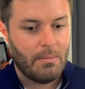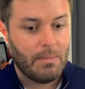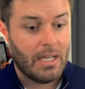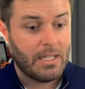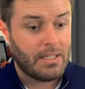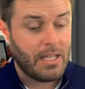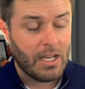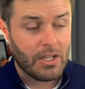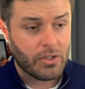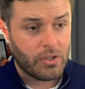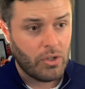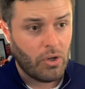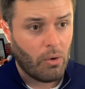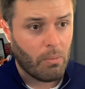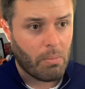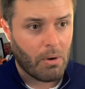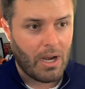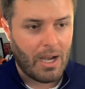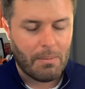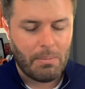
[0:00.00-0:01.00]
that takes no
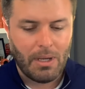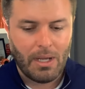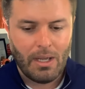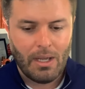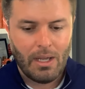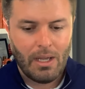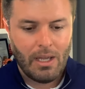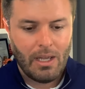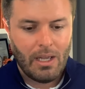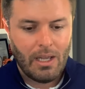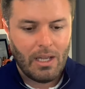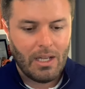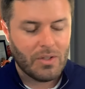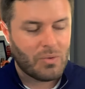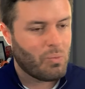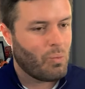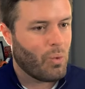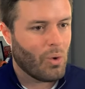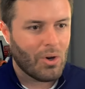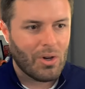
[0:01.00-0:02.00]
prep is
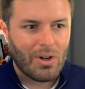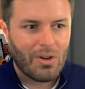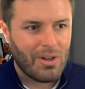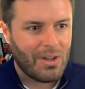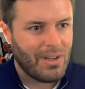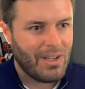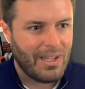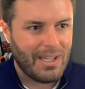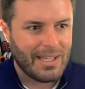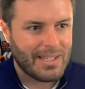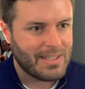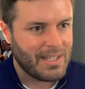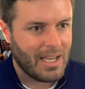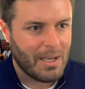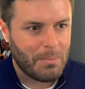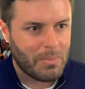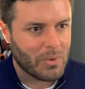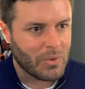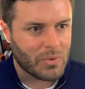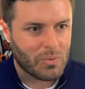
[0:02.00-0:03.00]
work
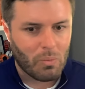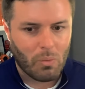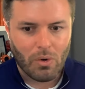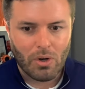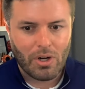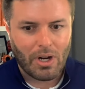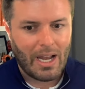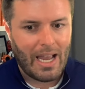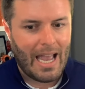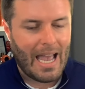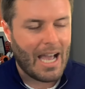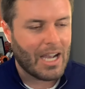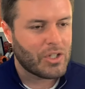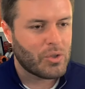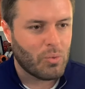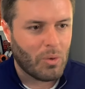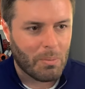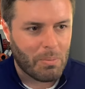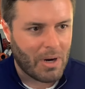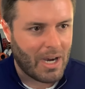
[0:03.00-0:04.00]
examples, work
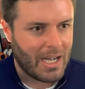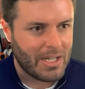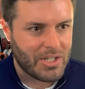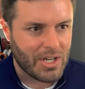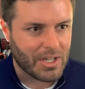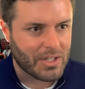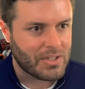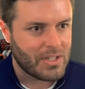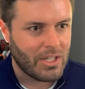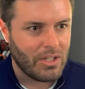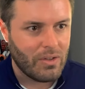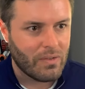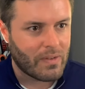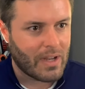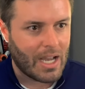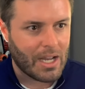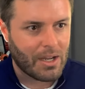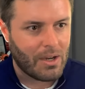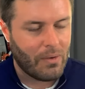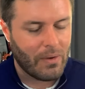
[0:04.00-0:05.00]
actual projects that you've
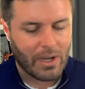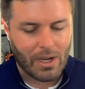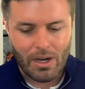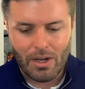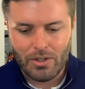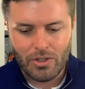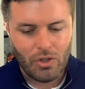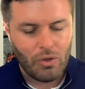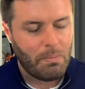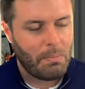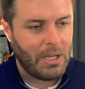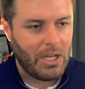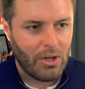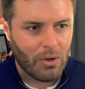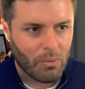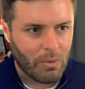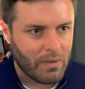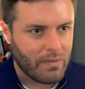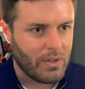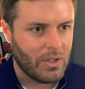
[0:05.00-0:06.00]
got going on. Do
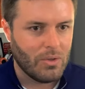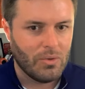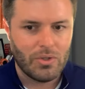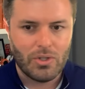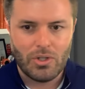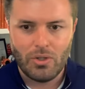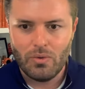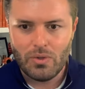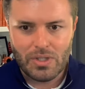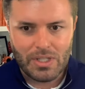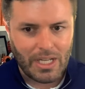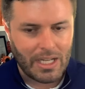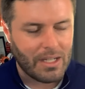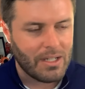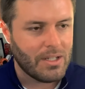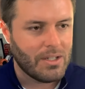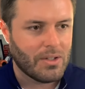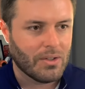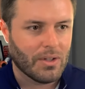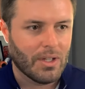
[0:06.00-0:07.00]
peer reviews, do stand
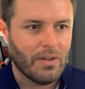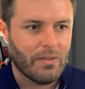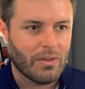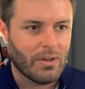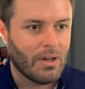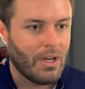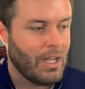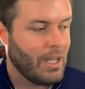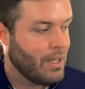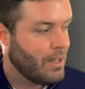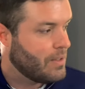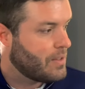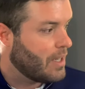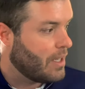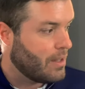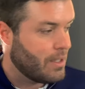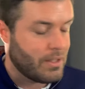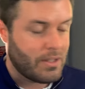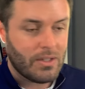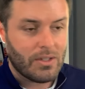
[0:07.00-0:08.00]
and deliver. Say,
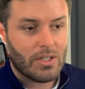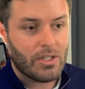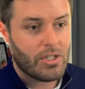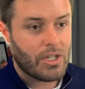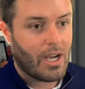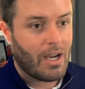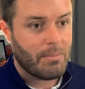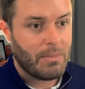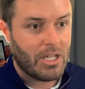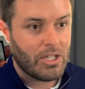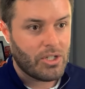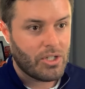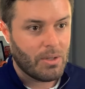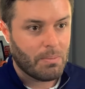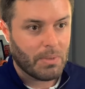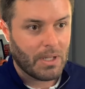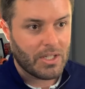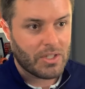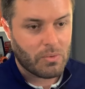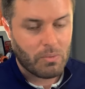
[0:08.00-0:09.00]
this is a job that
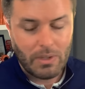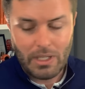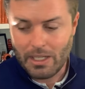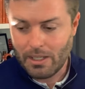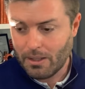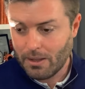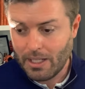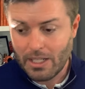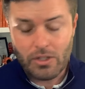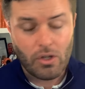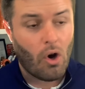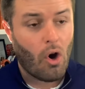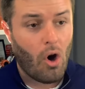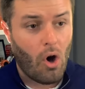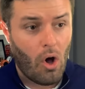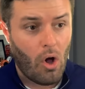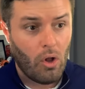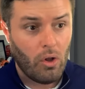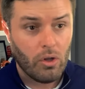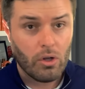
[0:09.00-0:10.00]
shipped last week. Let's
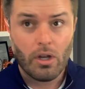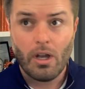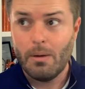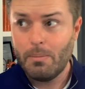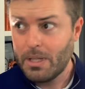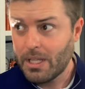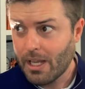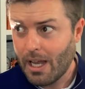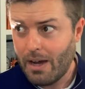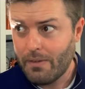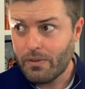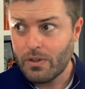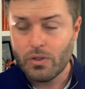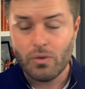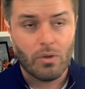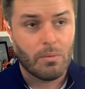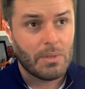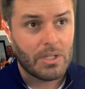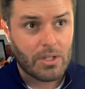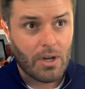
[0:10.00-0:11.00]
all come in the conference
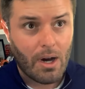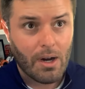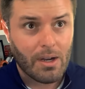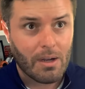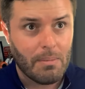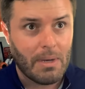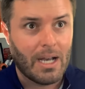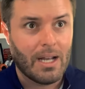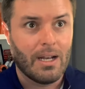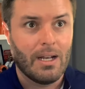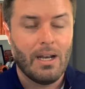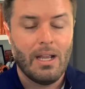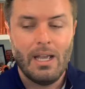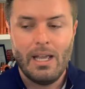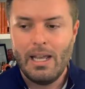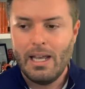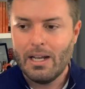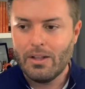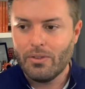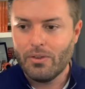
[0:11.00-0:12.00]
room and talk about it
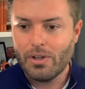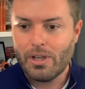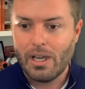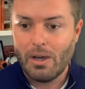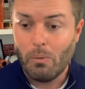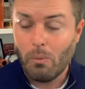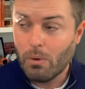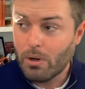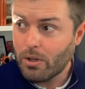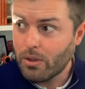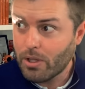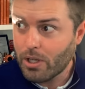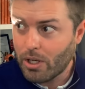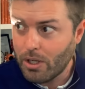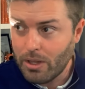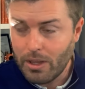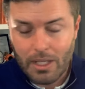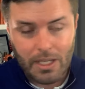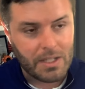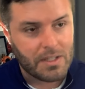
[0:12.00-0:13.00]
and look at what are the
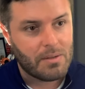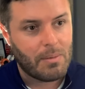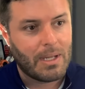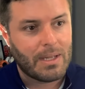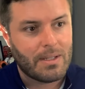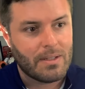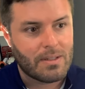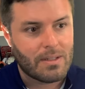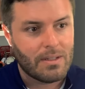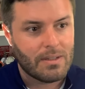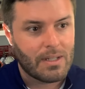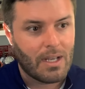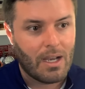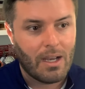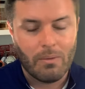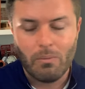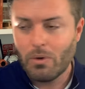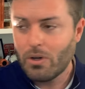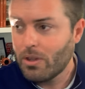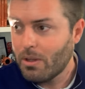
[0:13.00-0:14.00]
good things about this
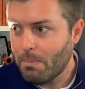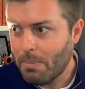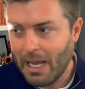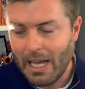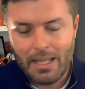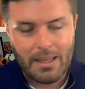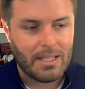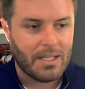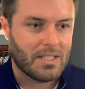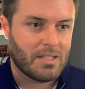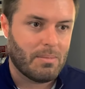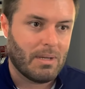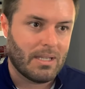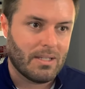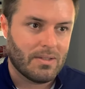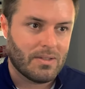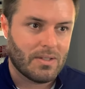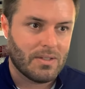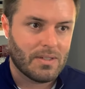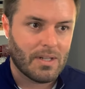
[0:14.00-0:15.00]
design? What are the bad things about
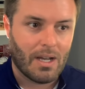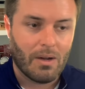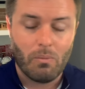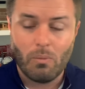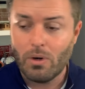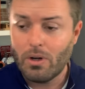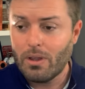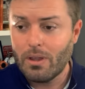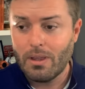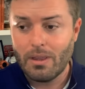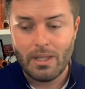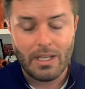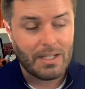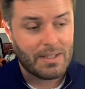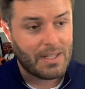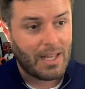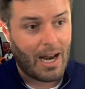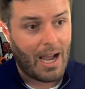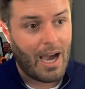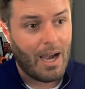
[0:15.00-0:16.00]
this design? What are the things
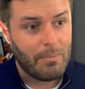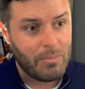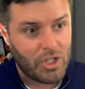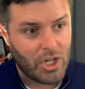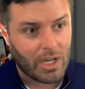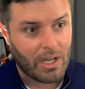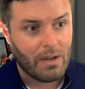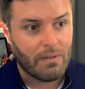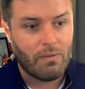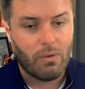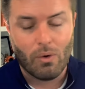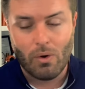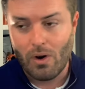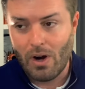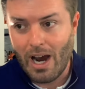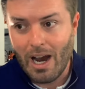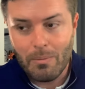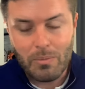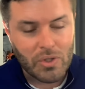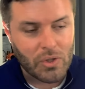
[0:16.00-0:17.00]
that I'm checking for or
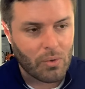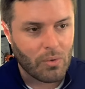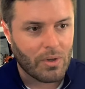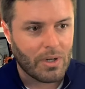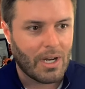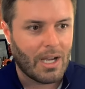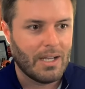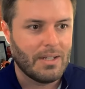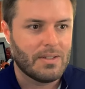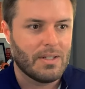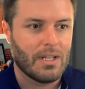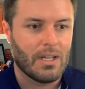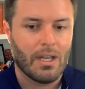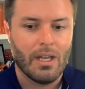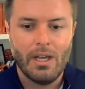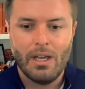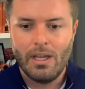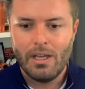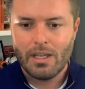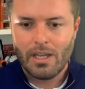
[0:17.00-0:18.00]
I'm scrutinizing?
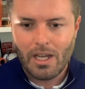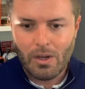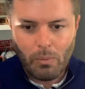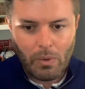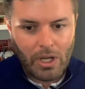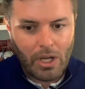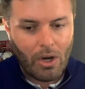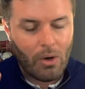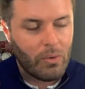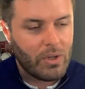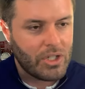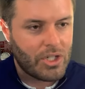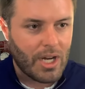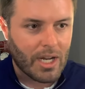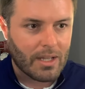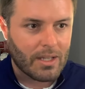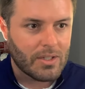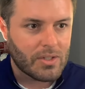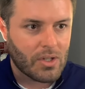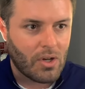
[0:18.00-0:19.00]
Can we go and
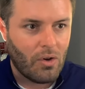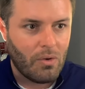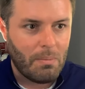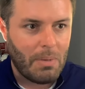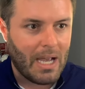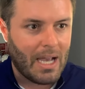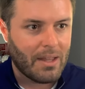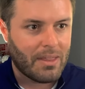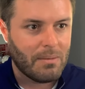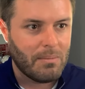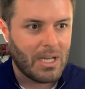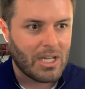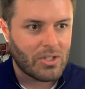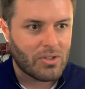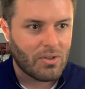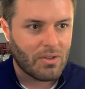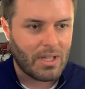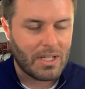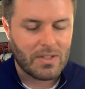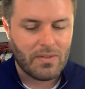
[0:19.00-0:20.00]
check this code path and make
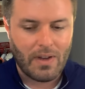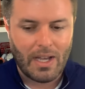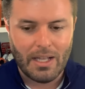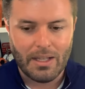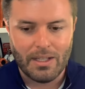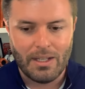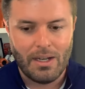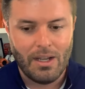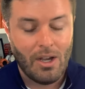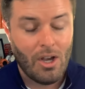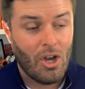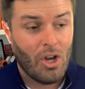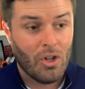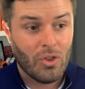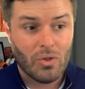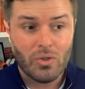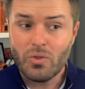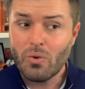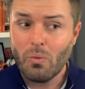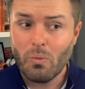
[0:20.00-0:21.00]
sure that's valid?
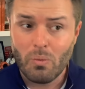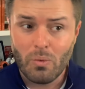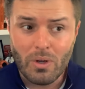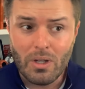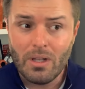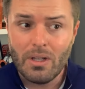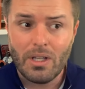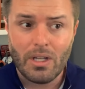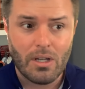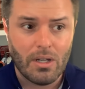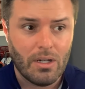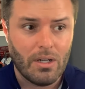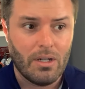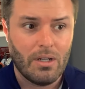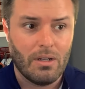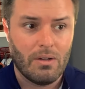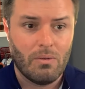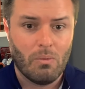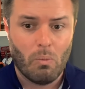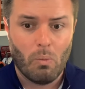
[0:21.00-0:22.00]
Those are really
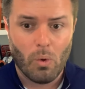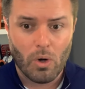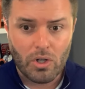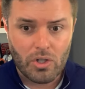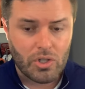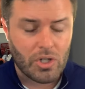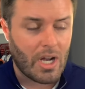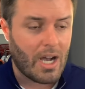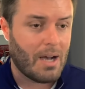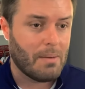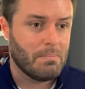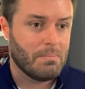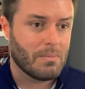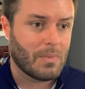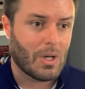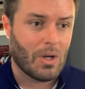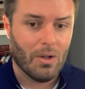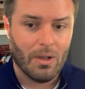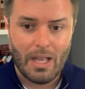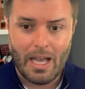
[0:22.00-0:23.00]
good workshop
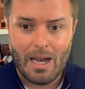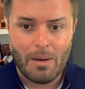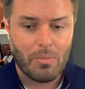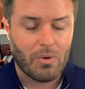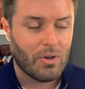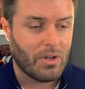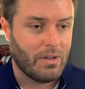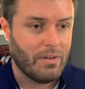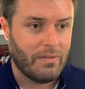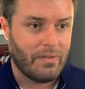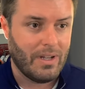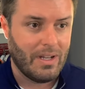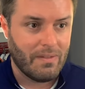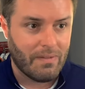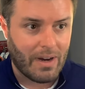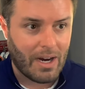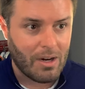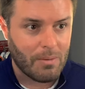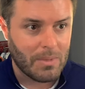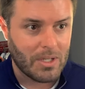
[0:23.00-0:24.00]
collaborative
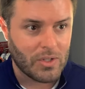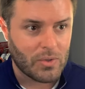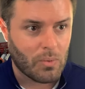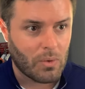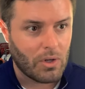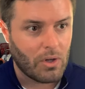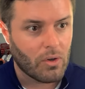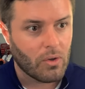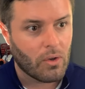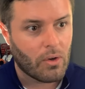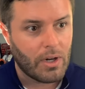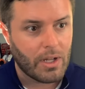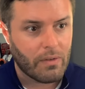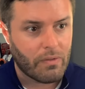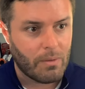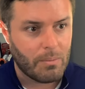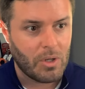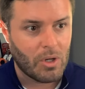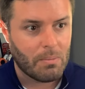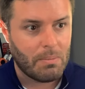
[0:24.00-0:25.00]
environments where you're learning
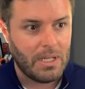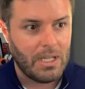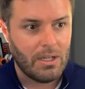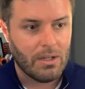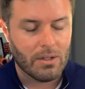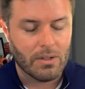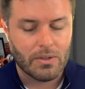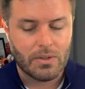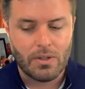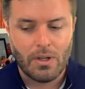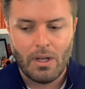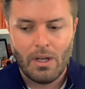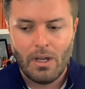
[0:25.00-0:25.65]
from your peers,